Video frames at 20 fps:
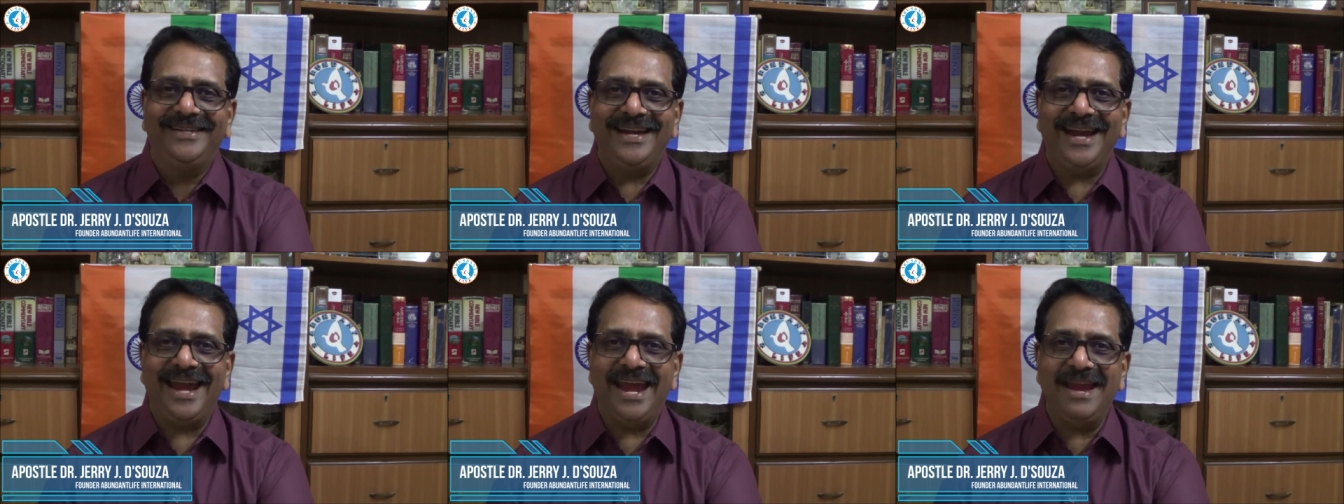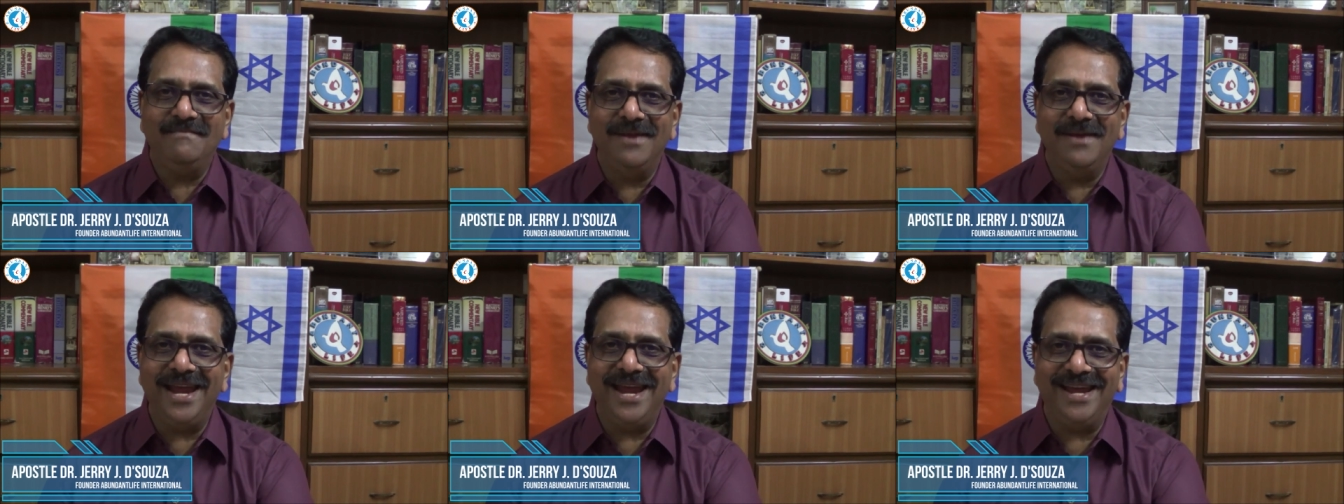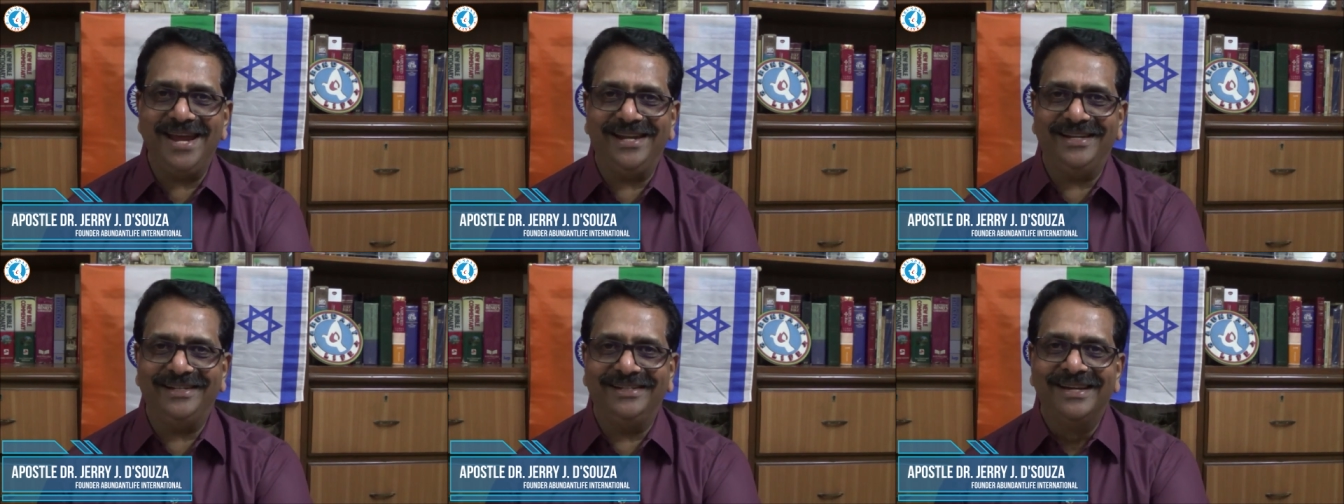
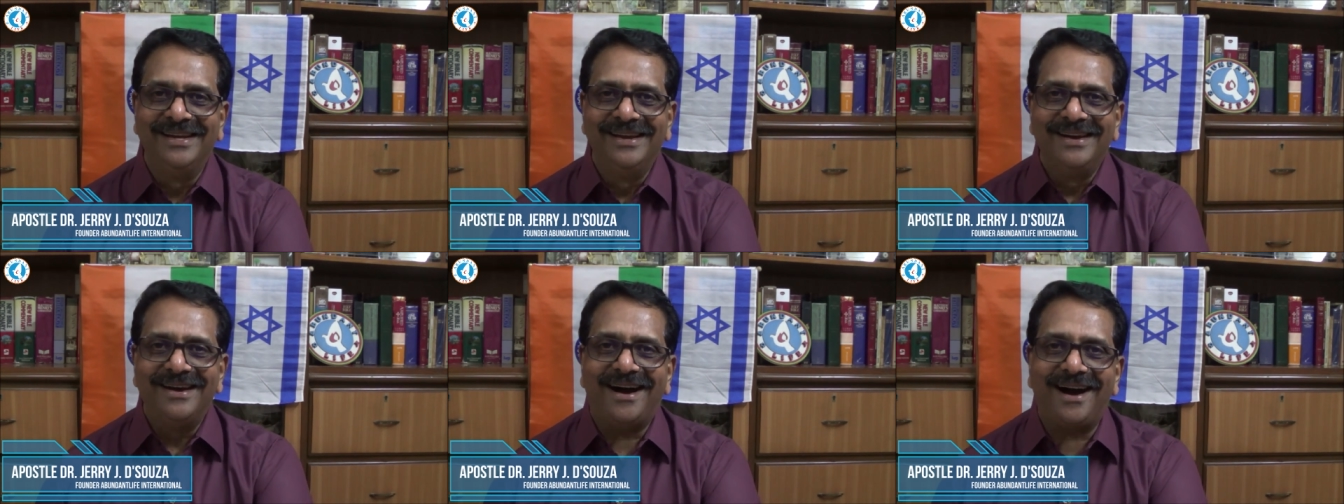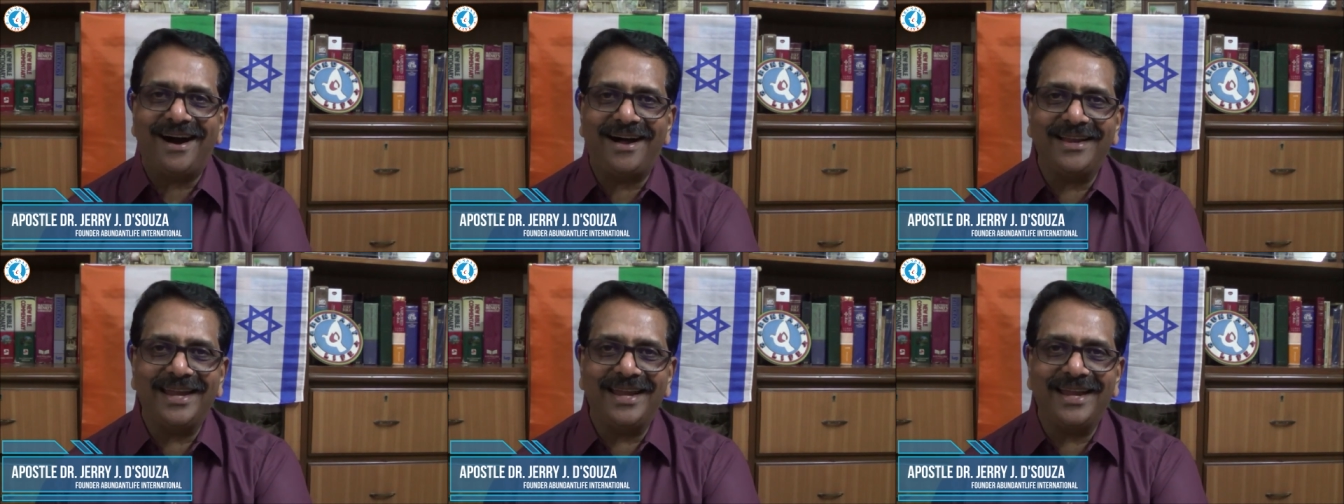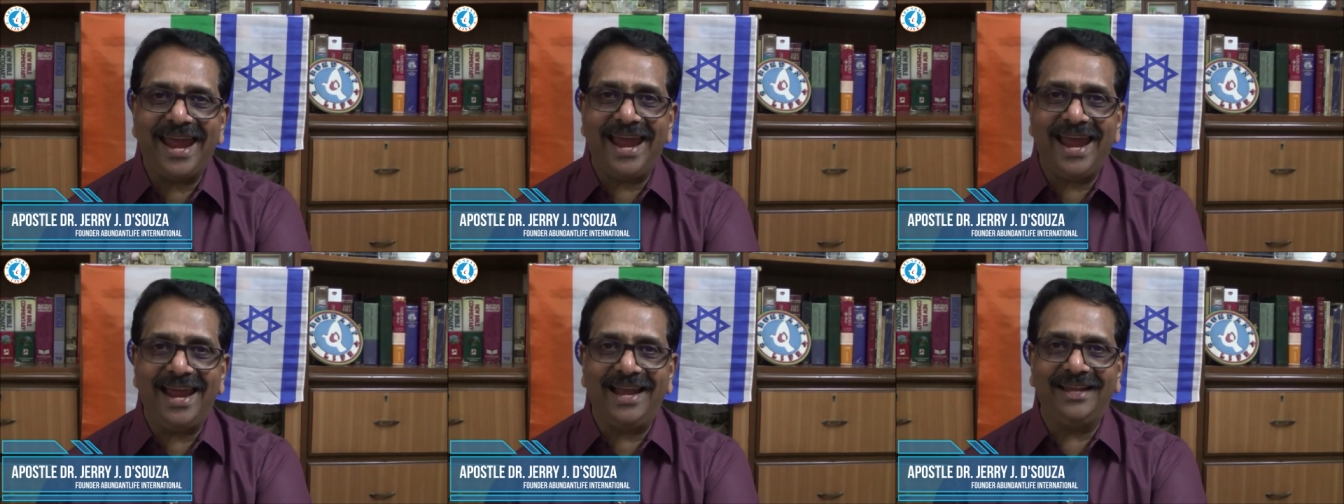Amen.
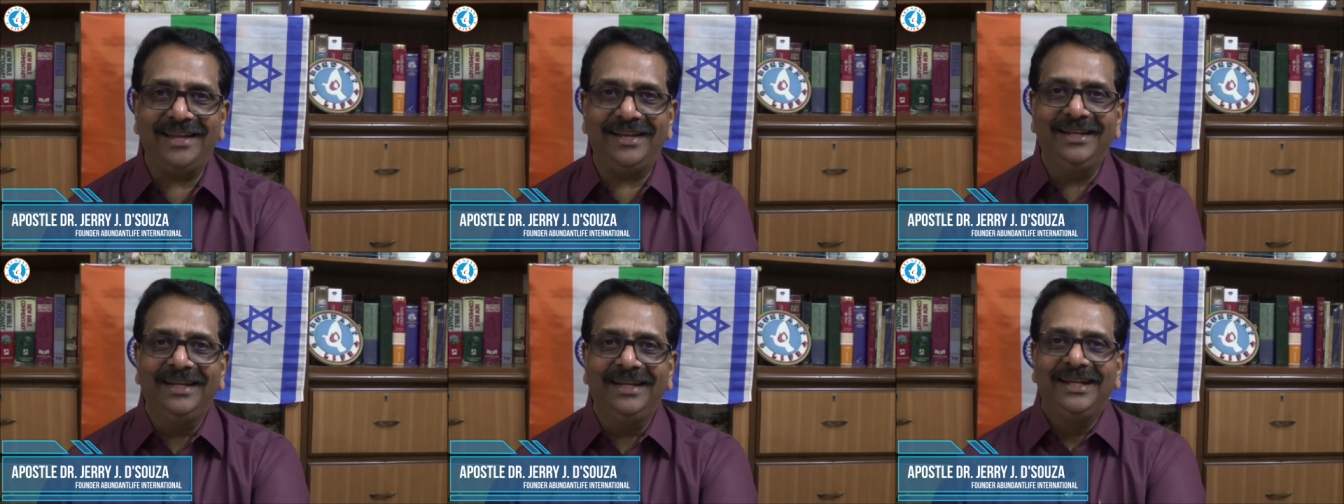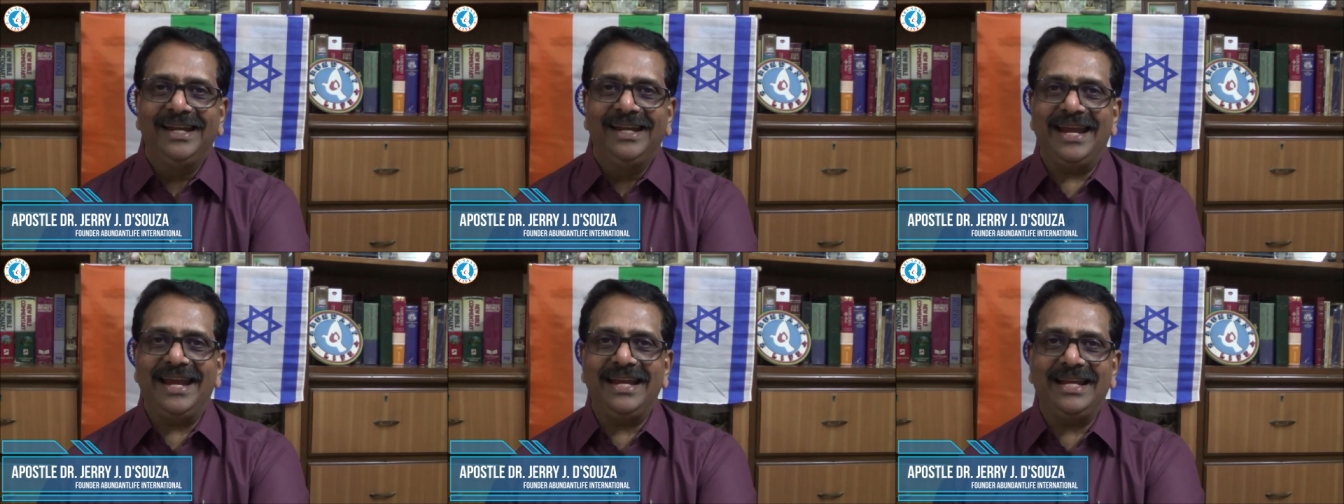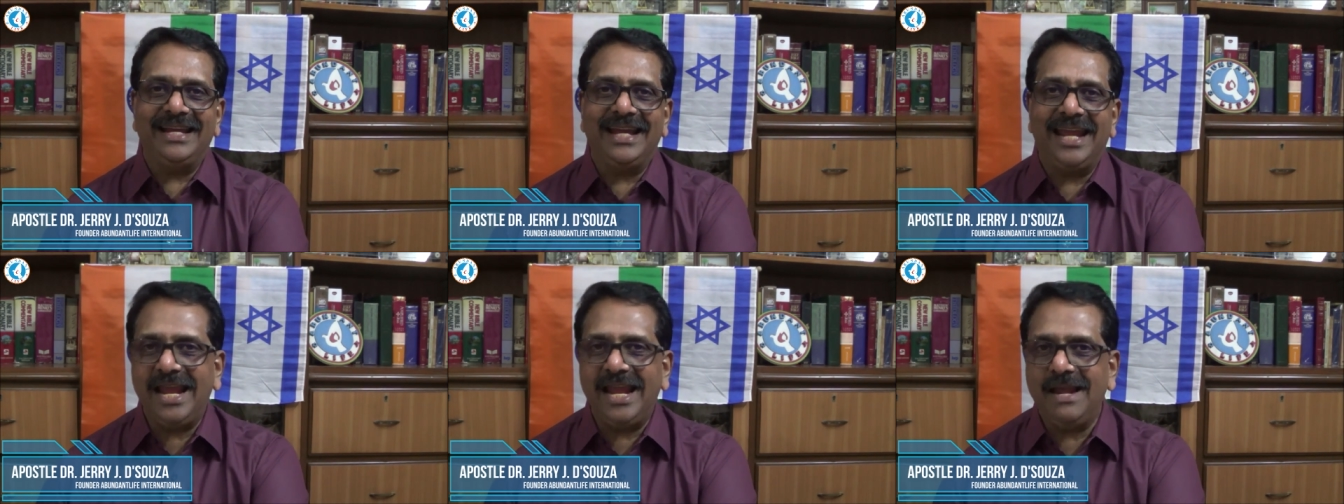Hallel in
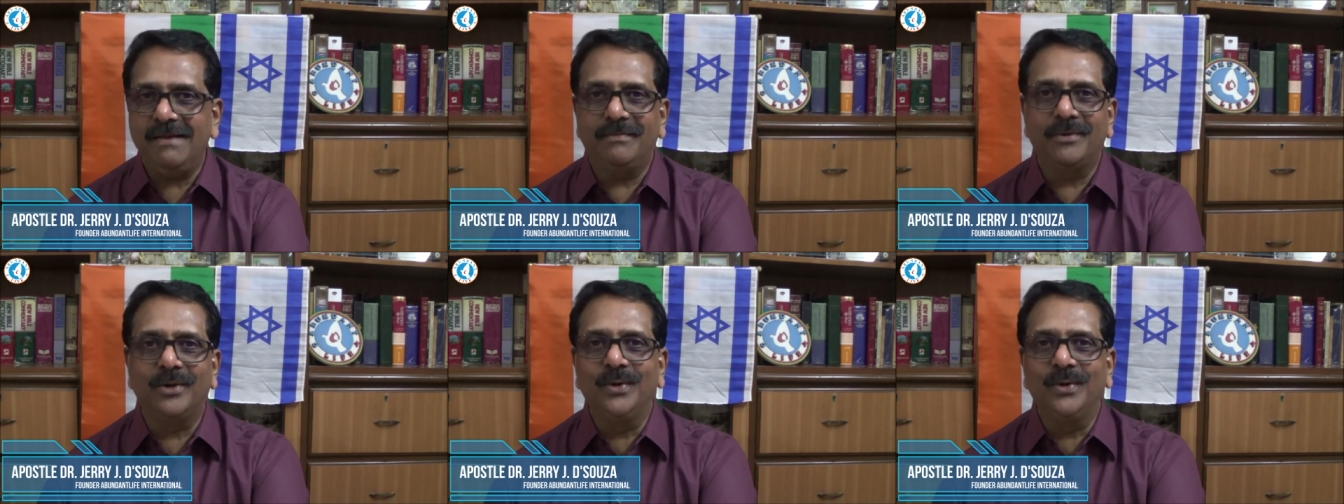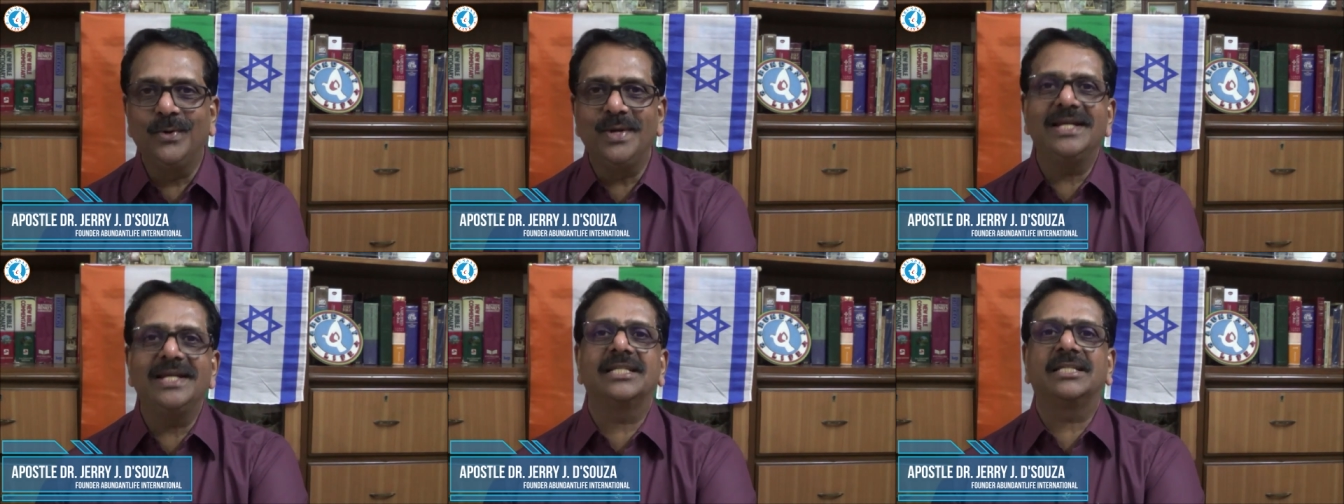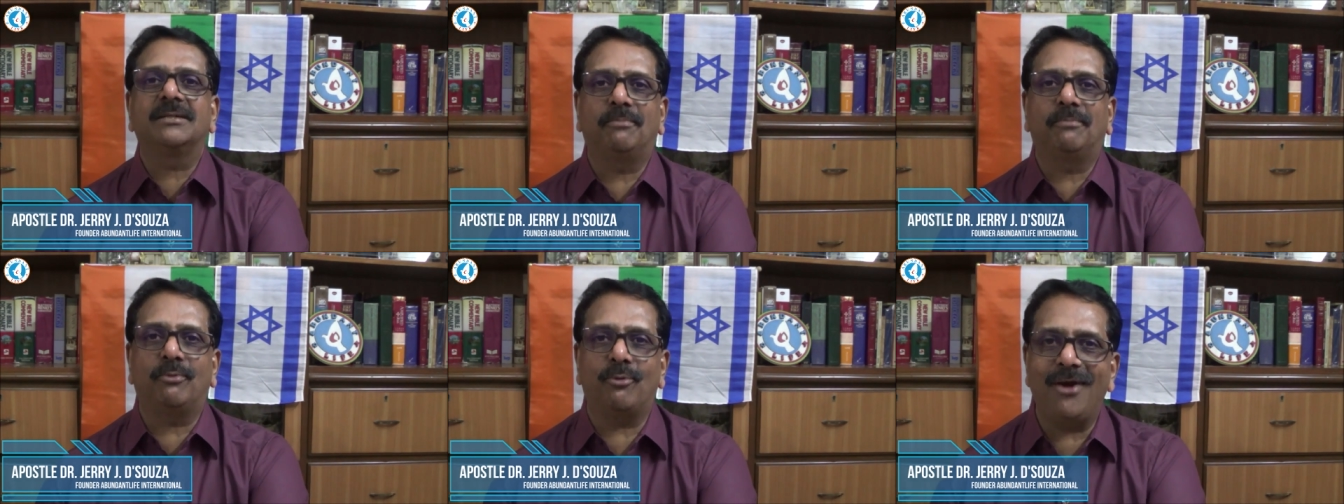Hebrew
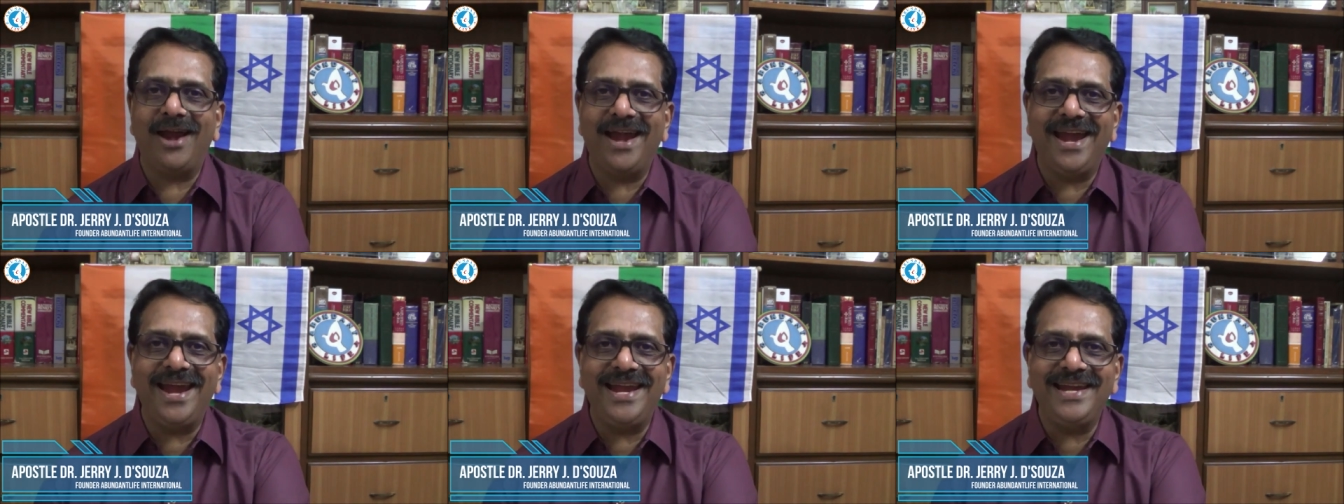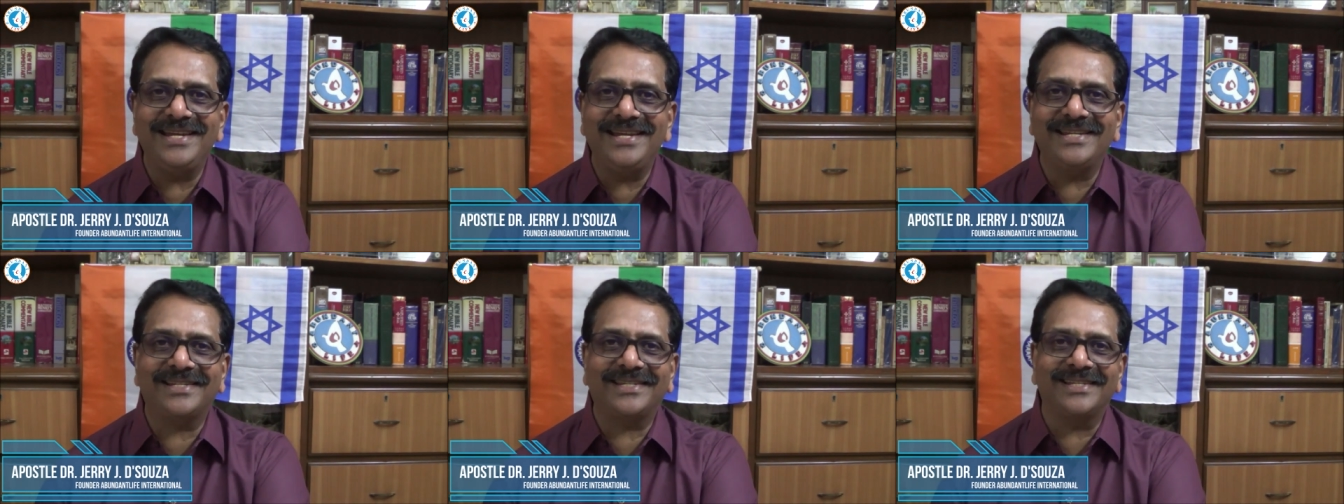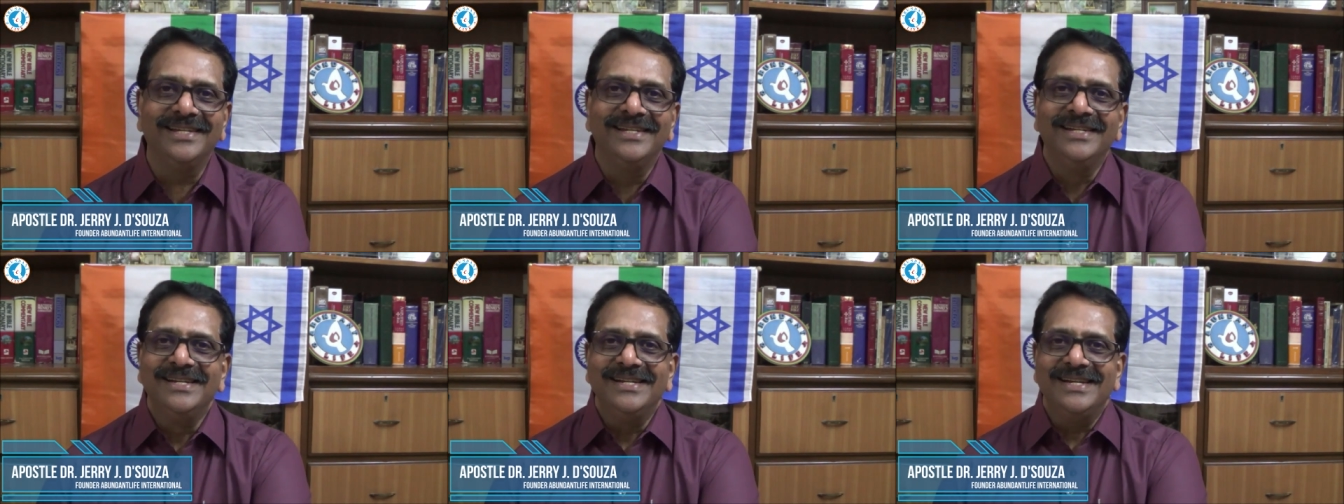is
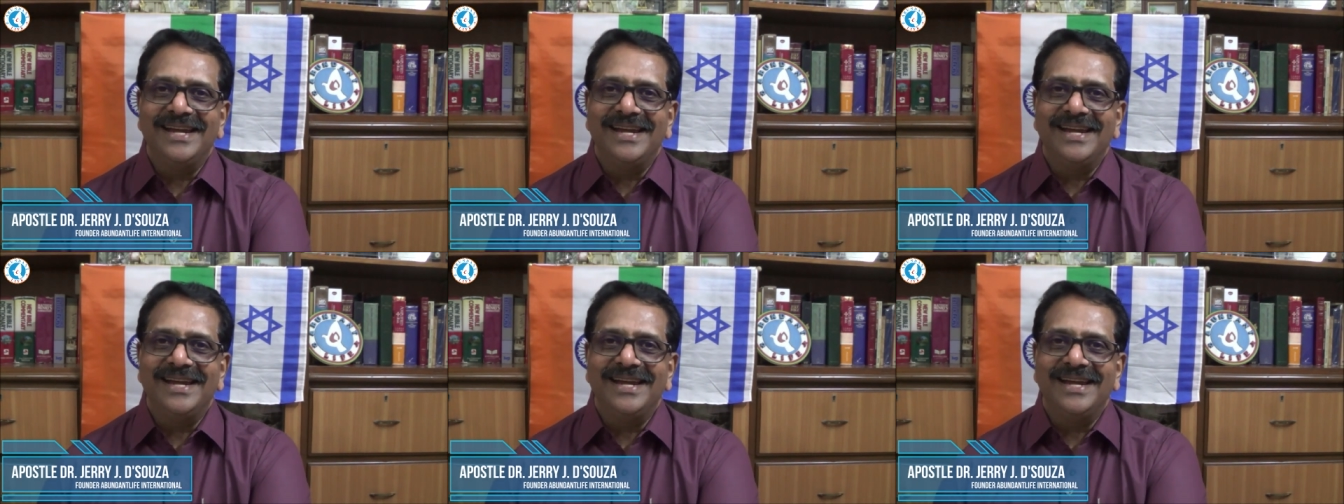praise,